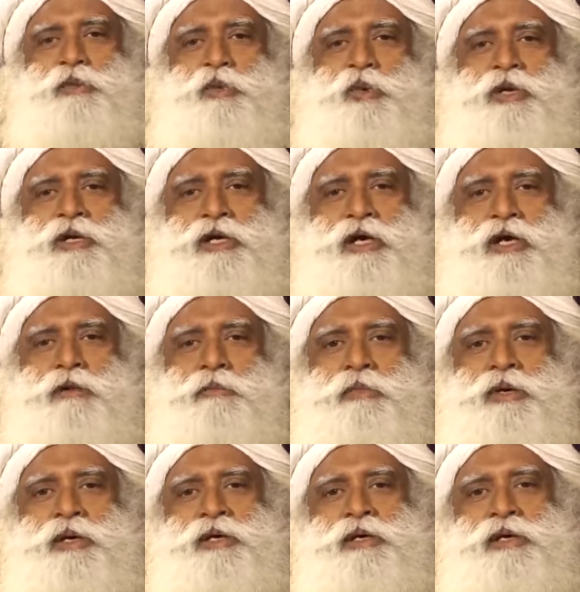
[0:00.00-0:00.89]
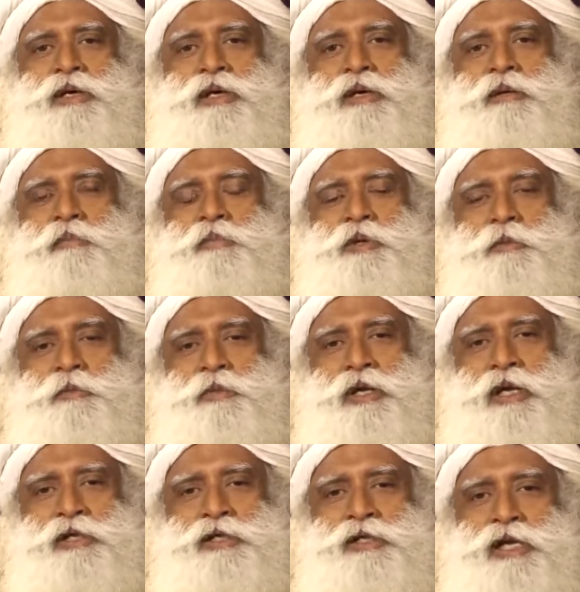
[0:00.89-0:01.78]
avoid karma,
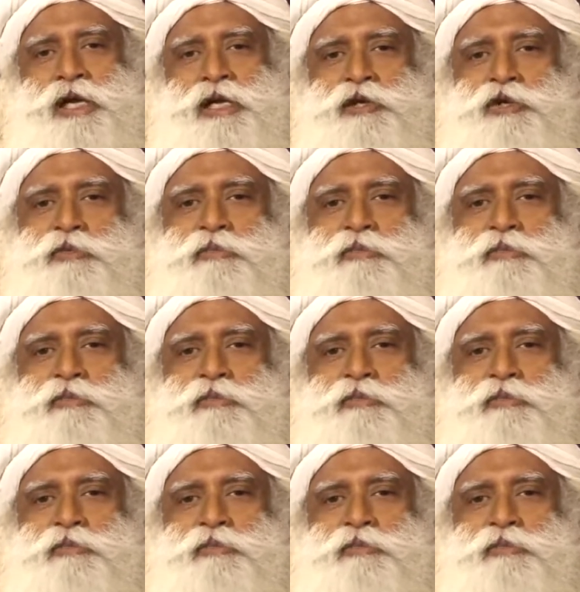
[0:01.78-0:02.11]
people are trying